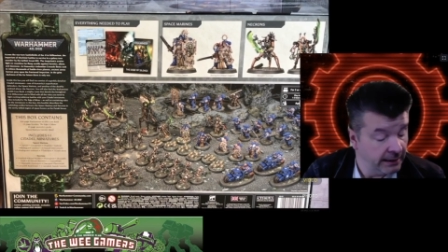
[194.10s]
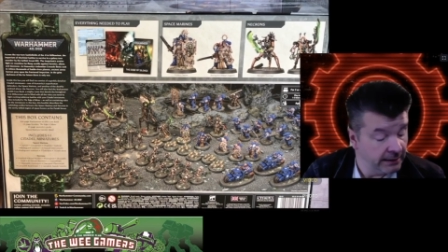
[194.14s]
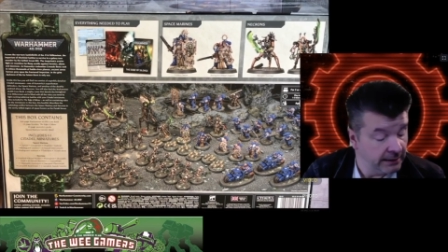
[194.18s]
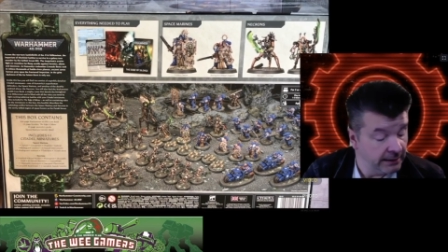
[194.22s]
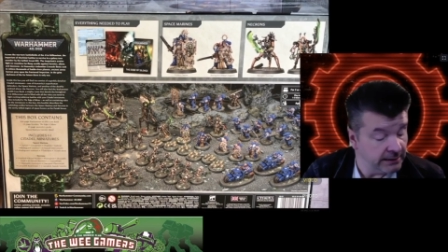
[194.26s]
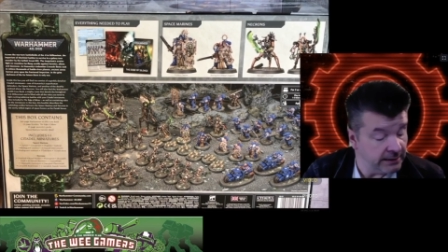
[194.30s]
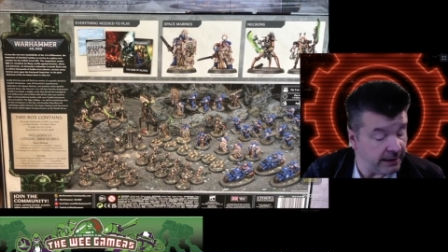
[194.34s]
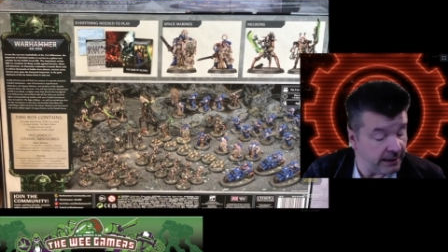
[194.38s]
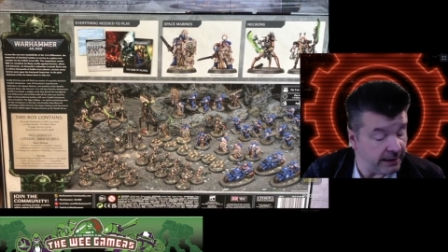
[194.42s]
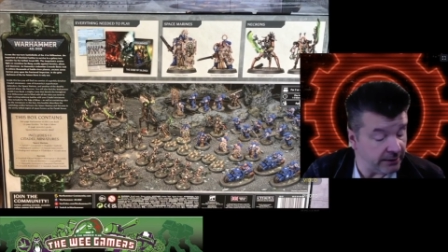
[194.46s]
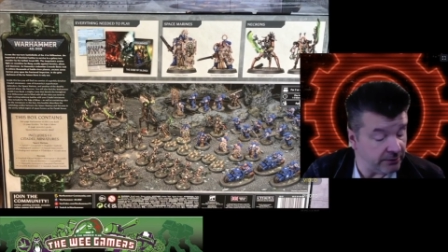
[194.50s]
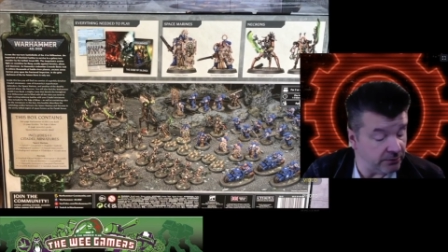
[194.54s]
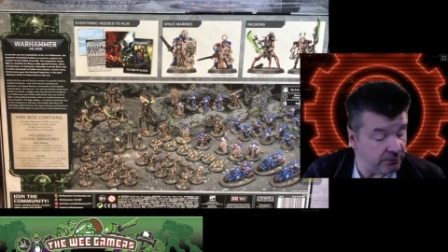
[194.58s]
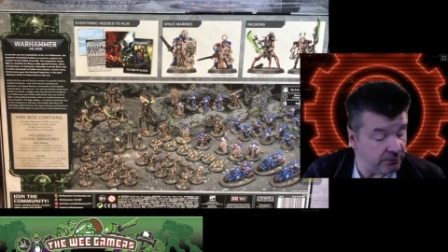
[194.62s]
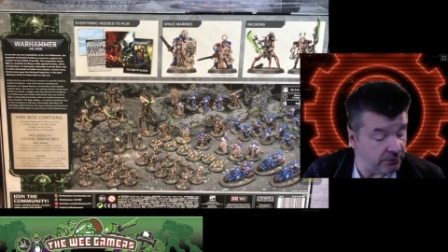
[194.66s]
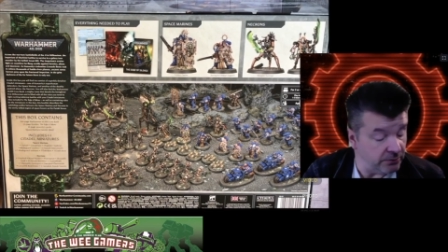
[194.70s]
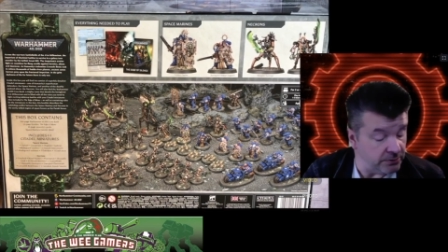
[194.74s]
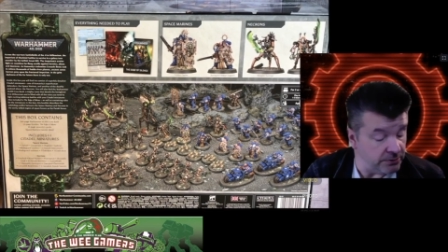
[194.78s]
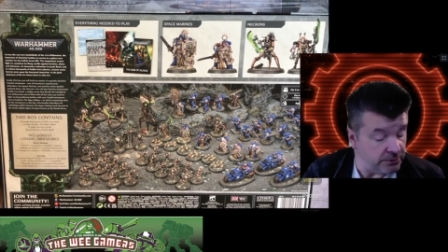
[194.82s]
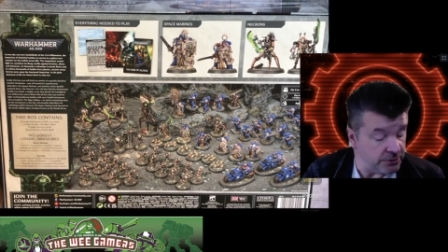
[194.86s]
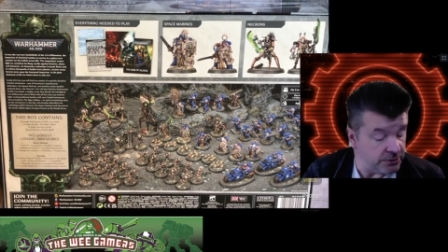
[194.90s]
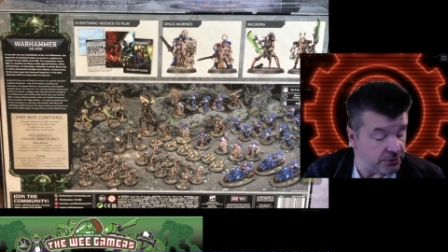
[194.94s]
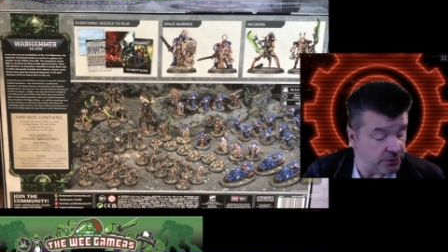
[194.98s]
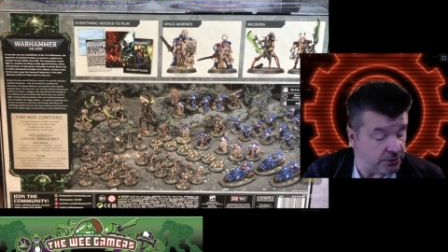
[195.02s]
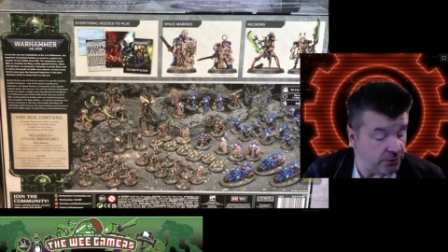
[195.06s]

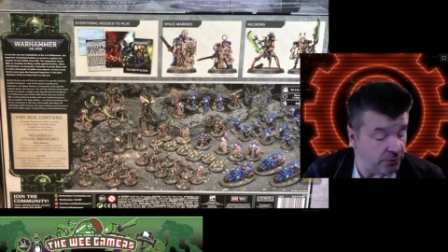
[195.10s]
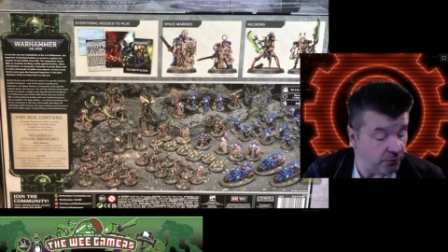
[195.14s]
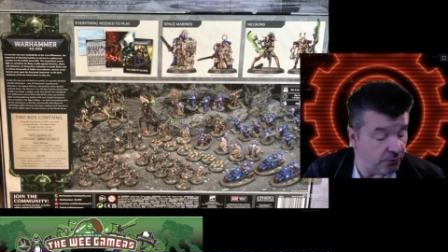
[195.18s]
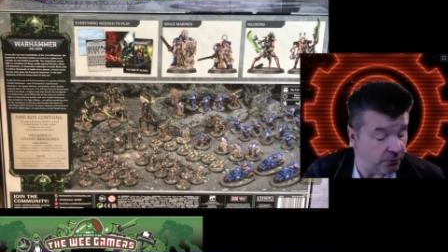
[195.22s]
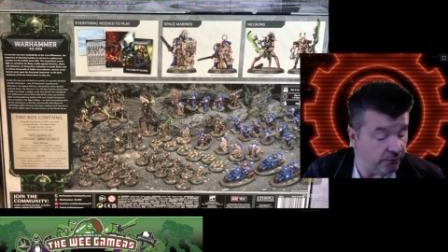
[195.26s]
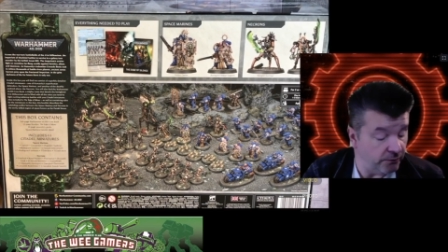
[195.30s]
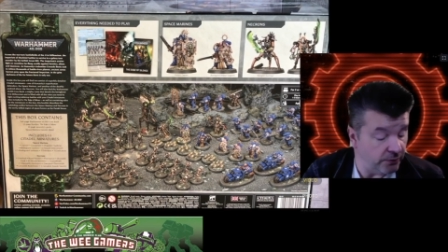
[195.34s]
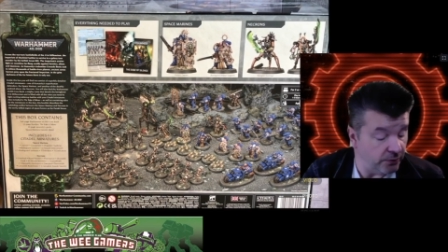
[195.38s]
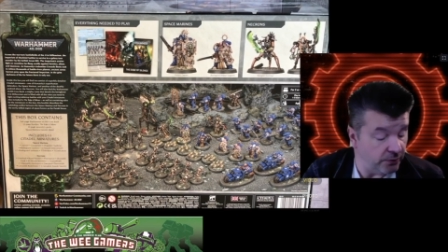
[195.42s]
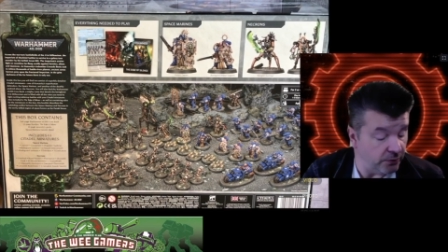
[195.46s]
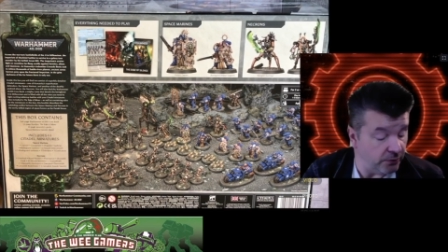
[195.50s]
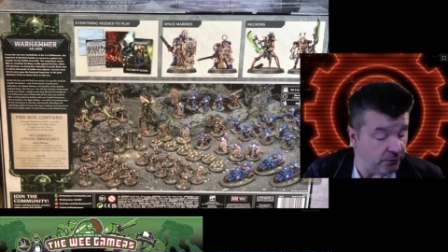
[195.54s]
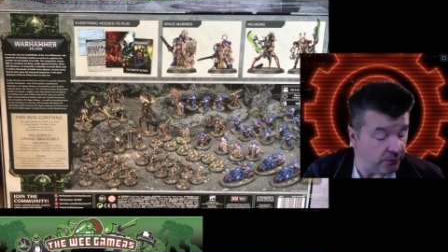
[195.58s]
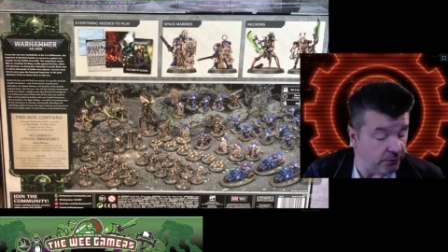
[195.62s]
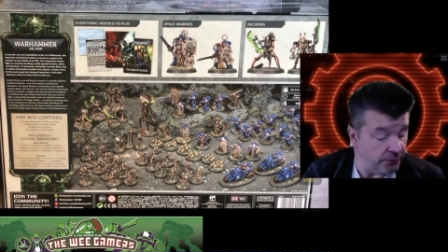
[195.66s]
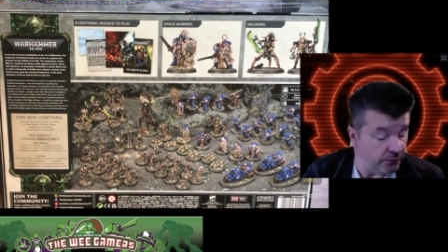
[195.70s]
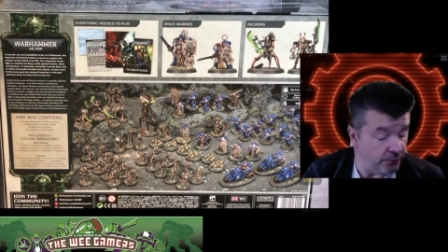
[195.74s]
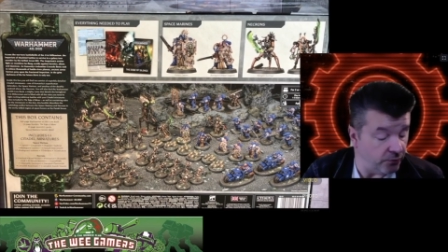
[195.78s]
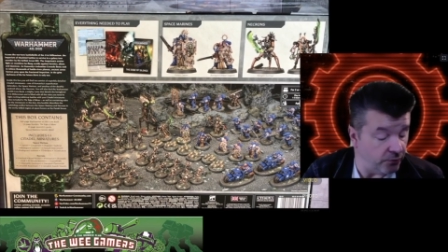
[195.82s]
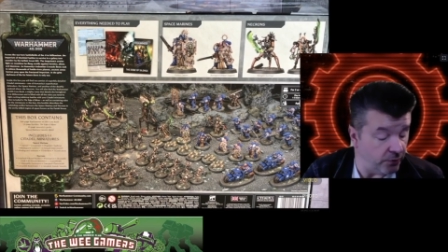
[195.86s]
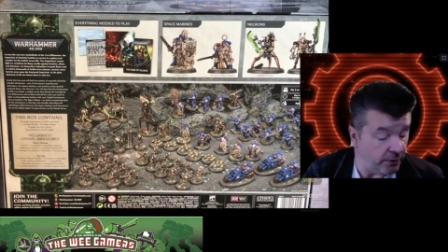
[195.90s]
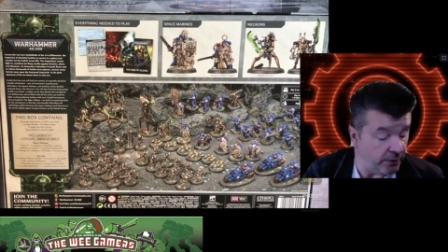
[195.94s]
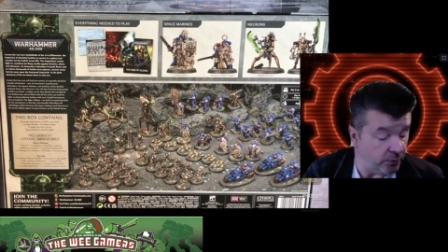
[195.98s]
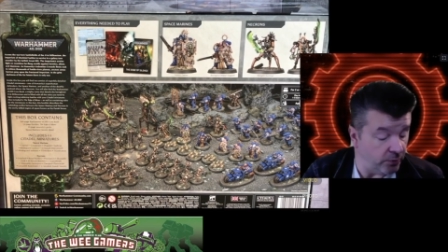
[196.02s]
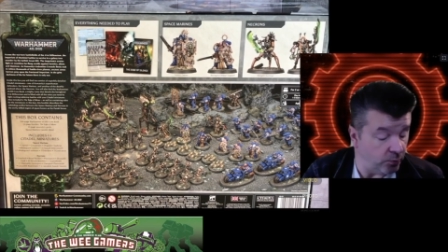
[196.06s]
Necrons, Overlord,
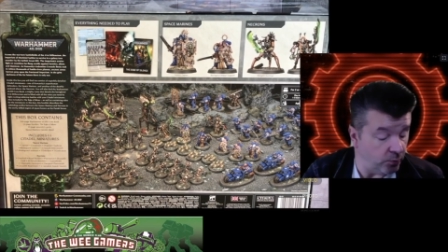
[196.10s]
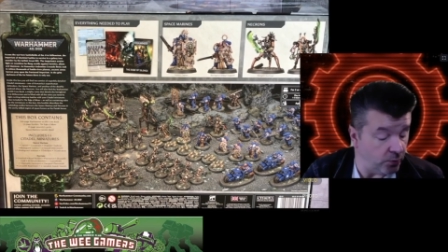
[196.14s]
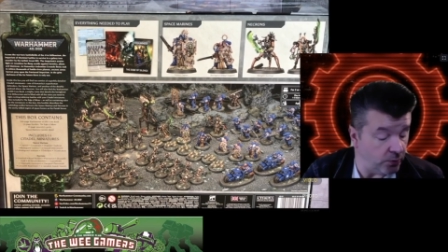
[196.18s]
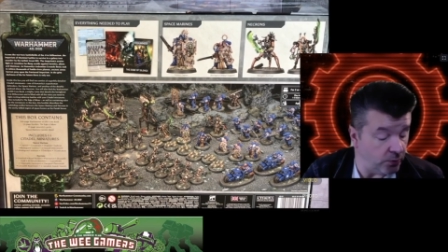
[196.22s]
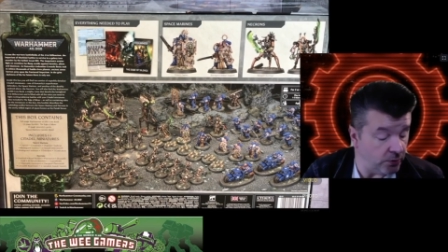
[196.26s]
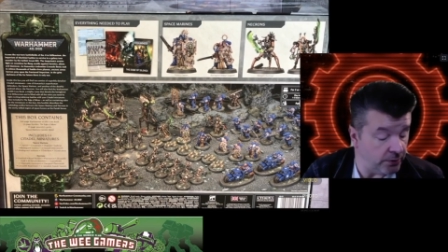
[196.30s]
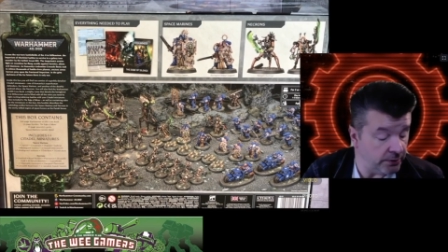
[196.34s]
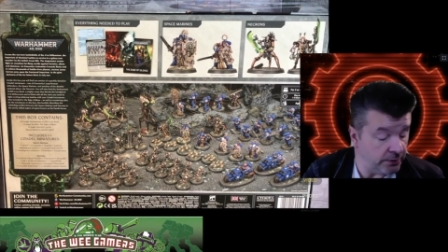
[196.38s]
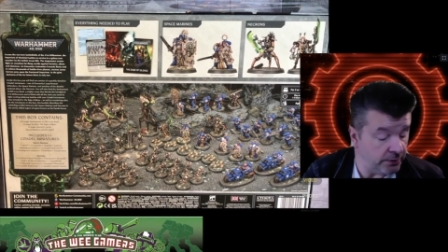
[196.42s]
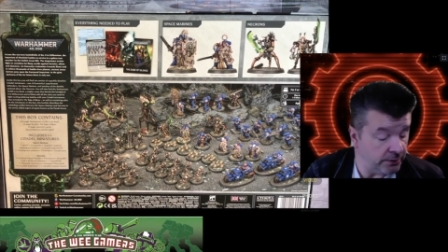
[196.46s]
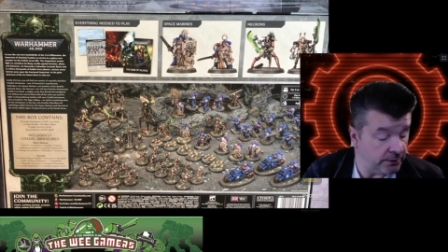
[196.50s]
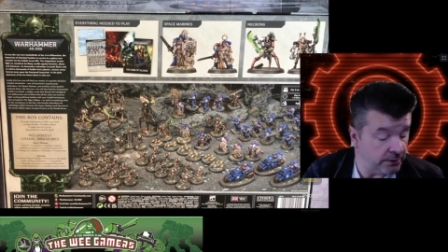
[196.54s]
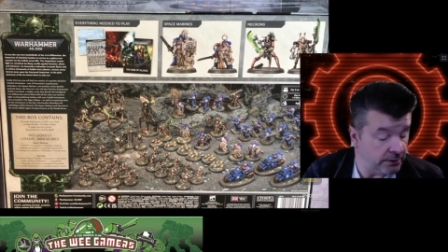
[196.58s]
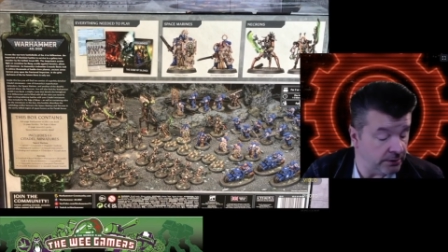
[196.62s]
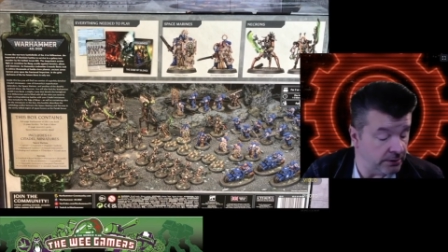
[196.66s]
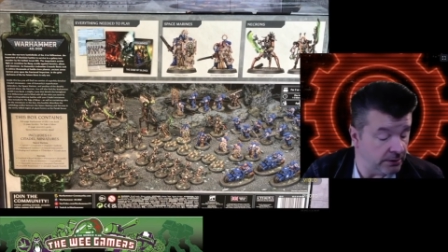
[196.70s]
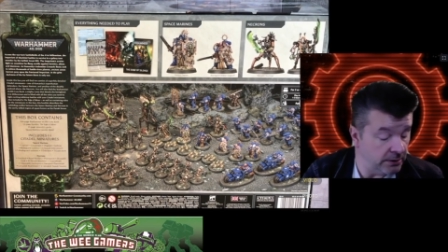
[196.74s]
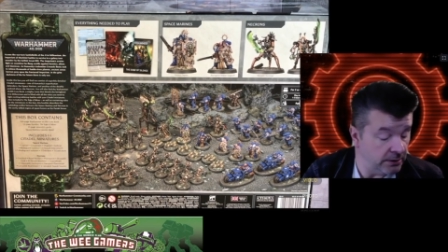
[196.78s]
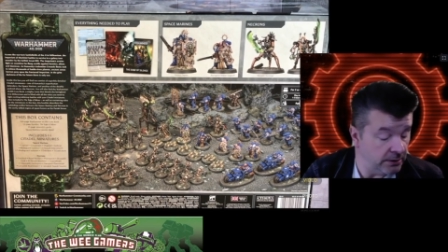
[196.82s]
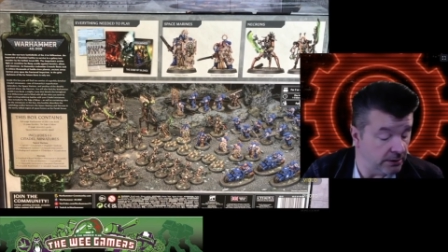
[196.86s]
Royal Warden,